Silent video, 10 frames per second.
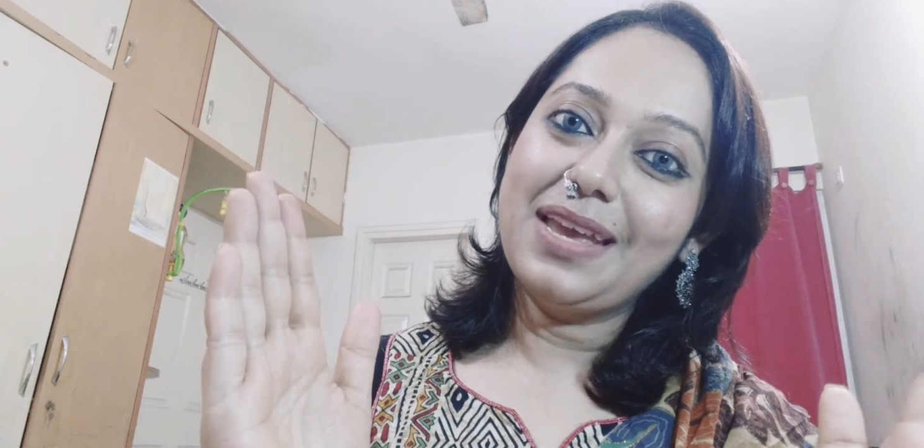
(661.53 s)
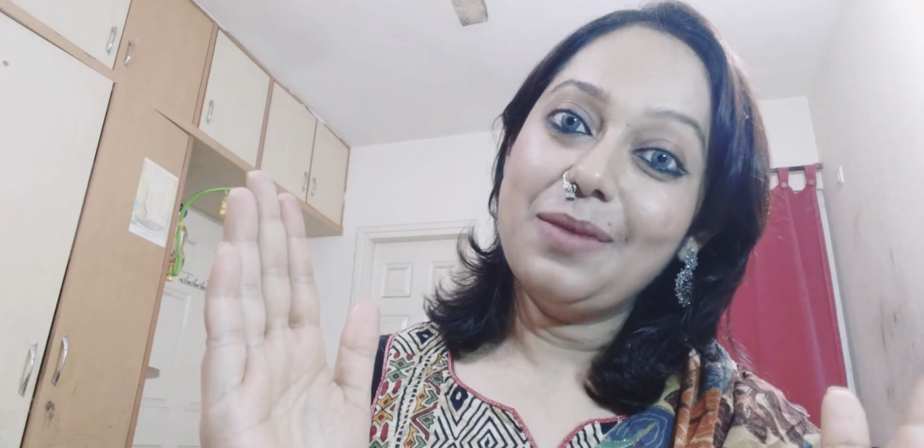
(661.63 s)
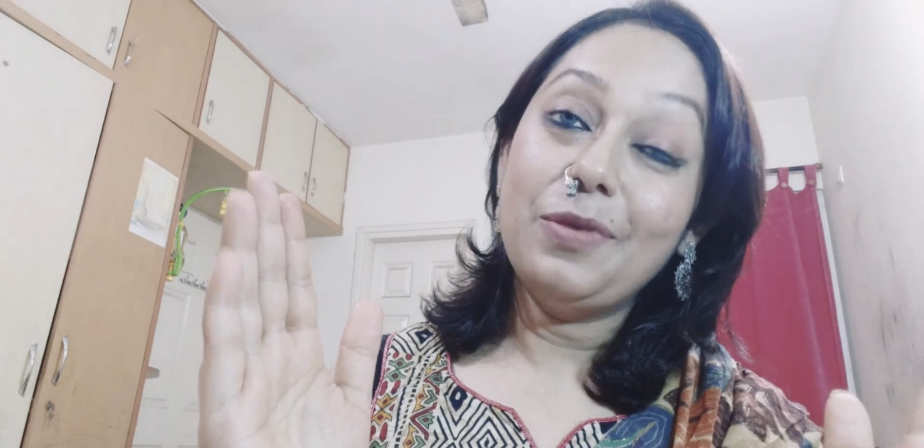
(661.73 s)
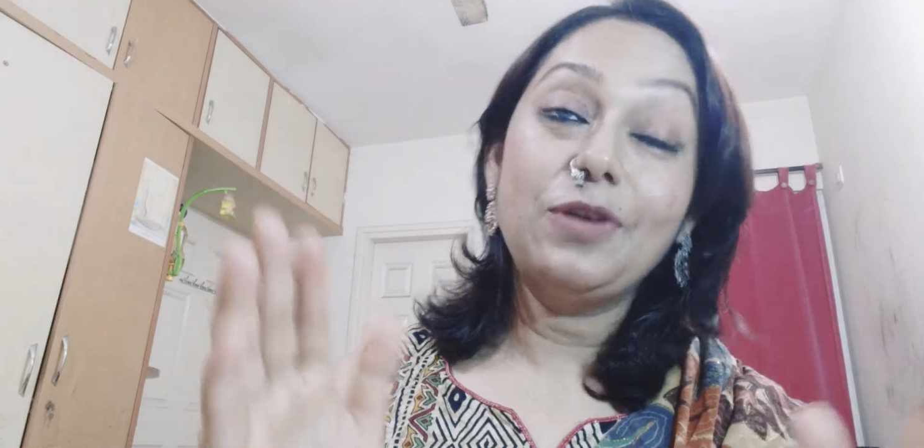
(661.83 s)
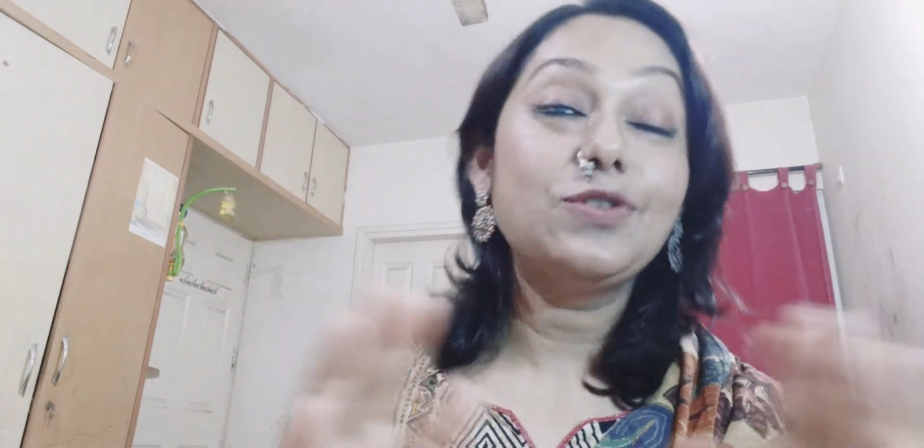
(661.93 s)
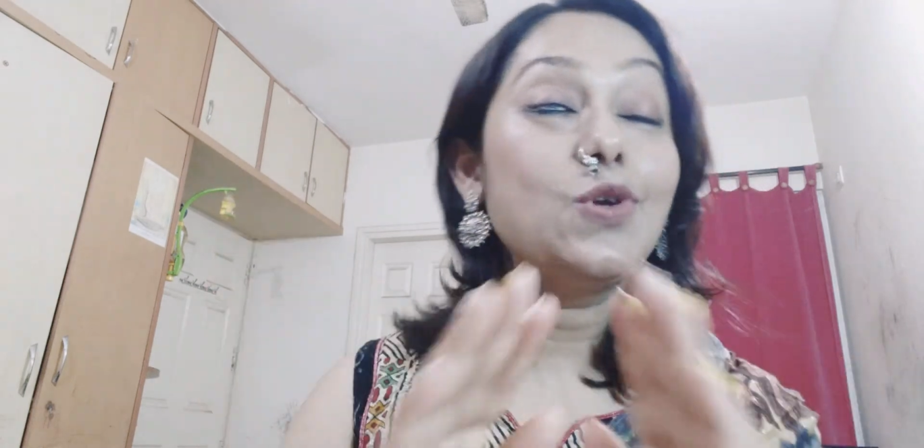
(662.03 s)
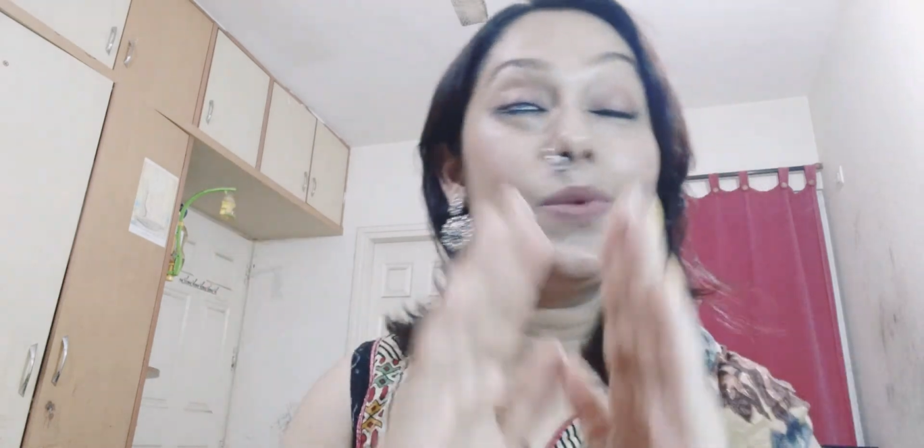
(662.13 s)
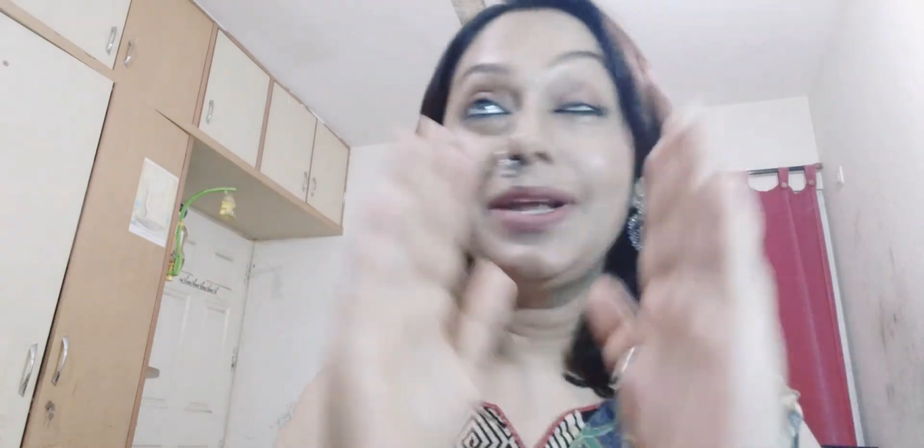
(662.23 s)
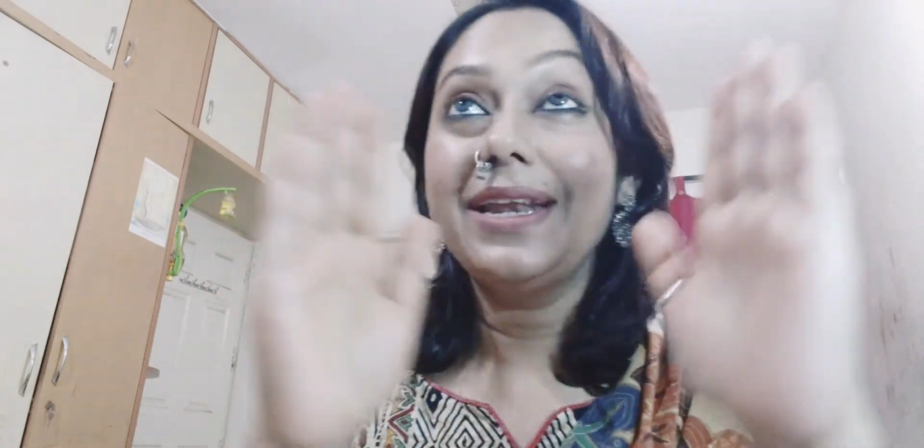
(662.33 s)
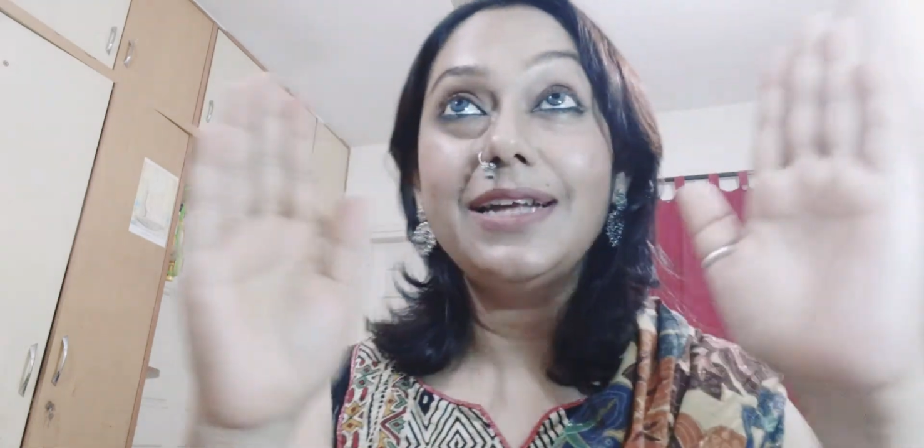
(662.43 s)
Because no
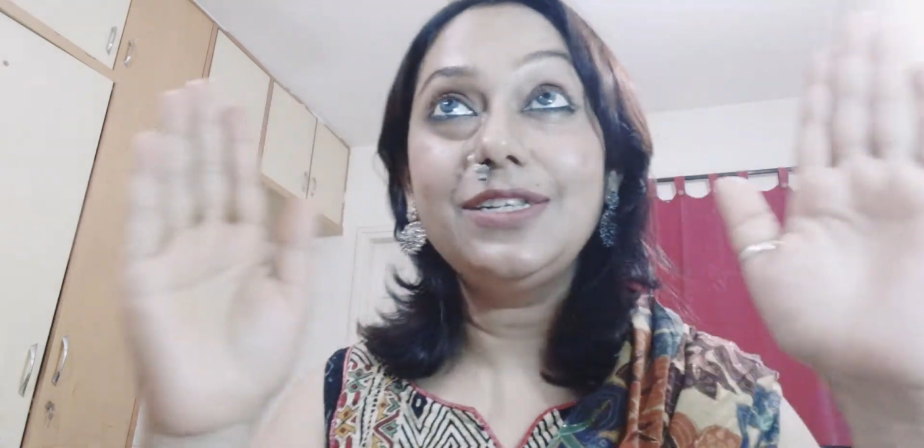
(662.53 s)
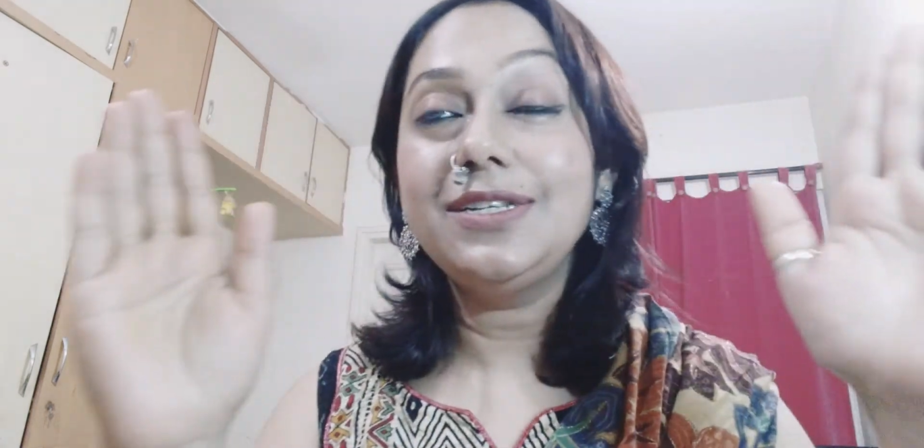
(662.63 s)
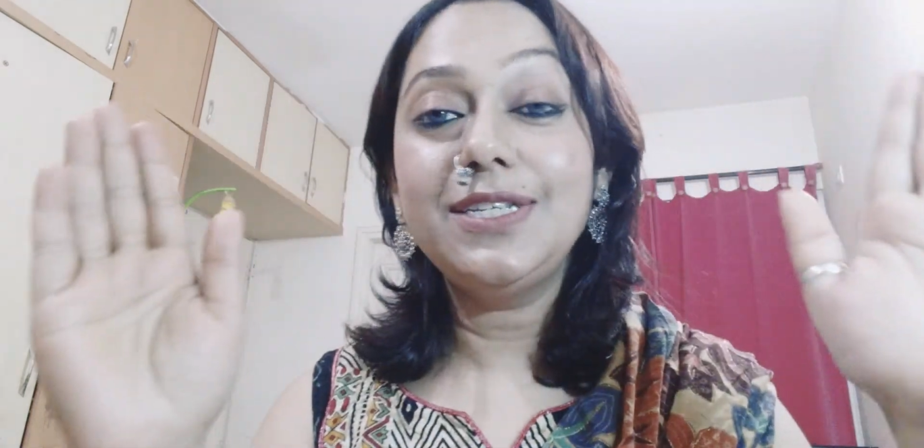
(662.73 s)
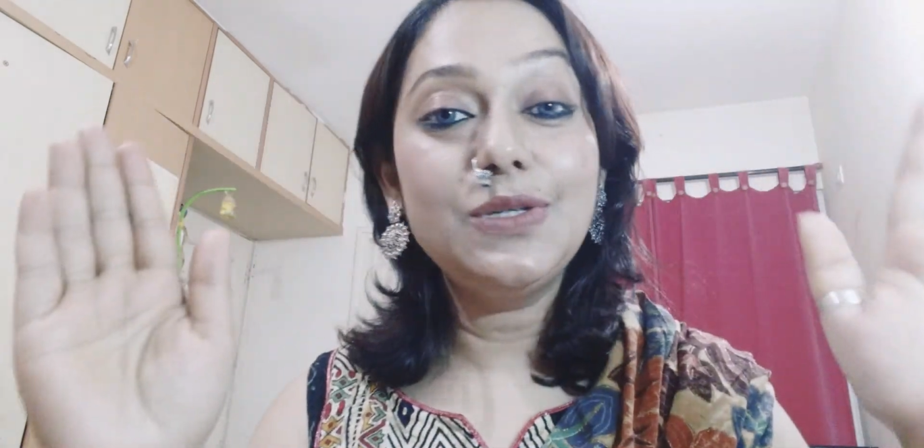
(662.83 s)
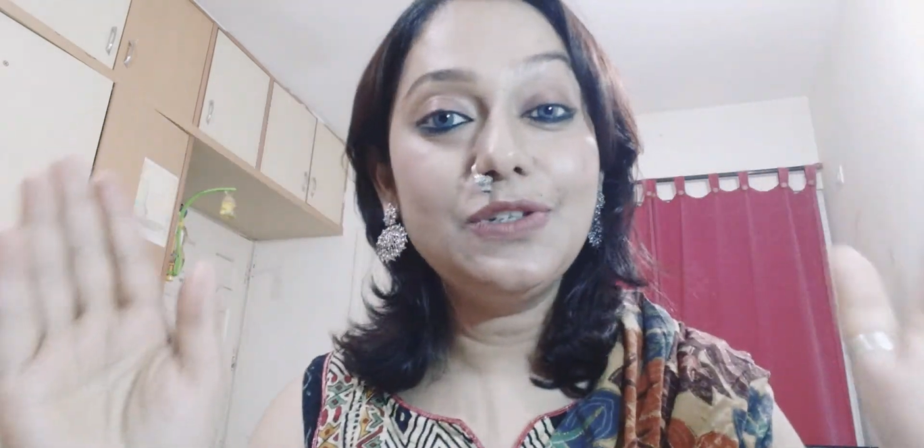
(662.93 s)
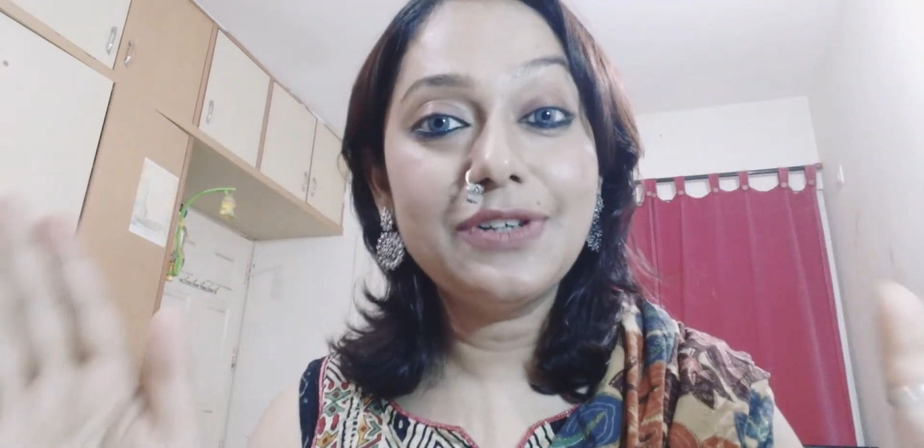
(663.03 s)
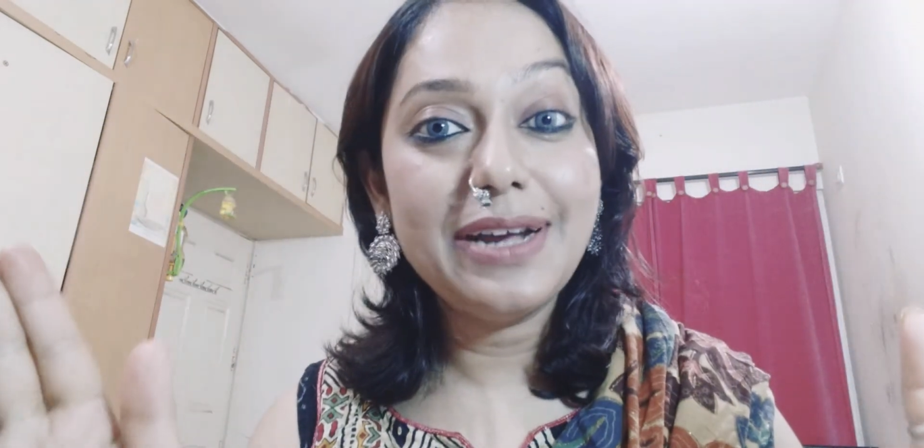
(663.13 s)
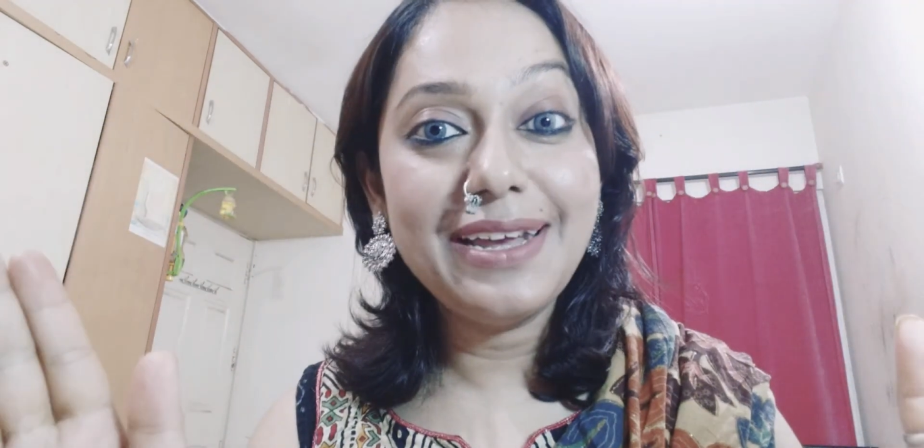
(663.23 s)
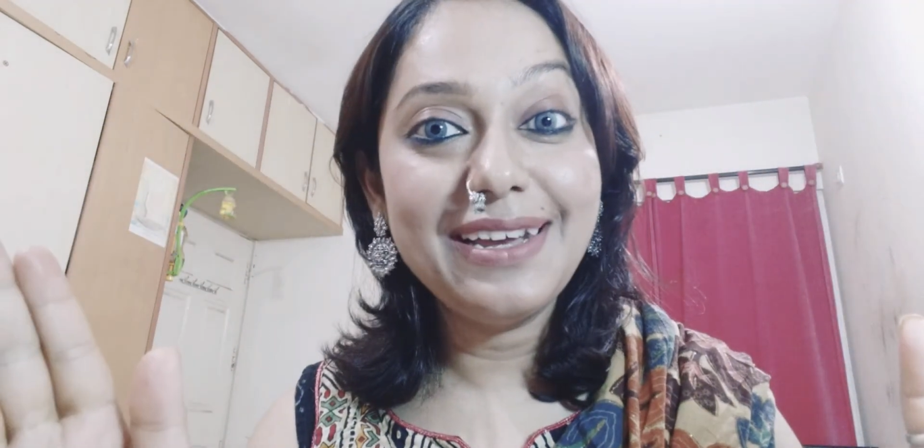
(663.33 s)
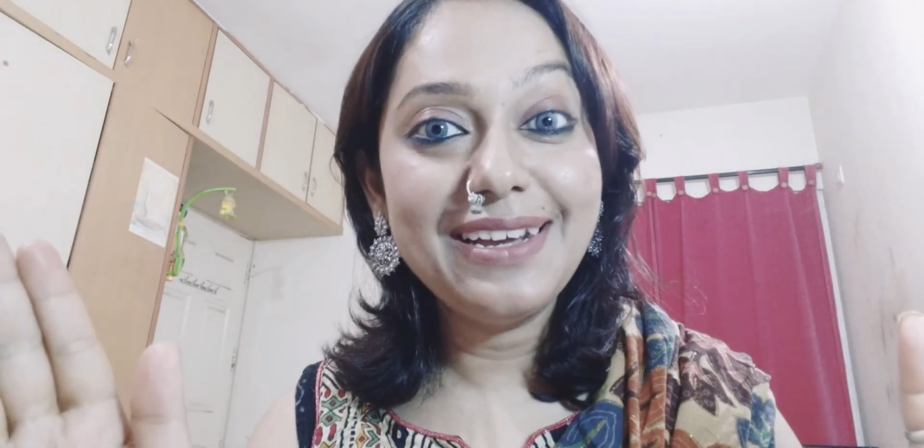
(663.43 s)
one can actually see you
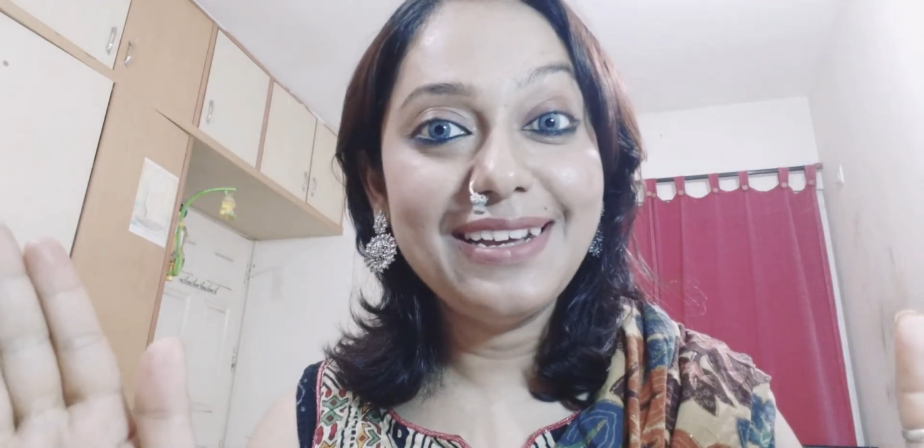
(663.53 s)
trying.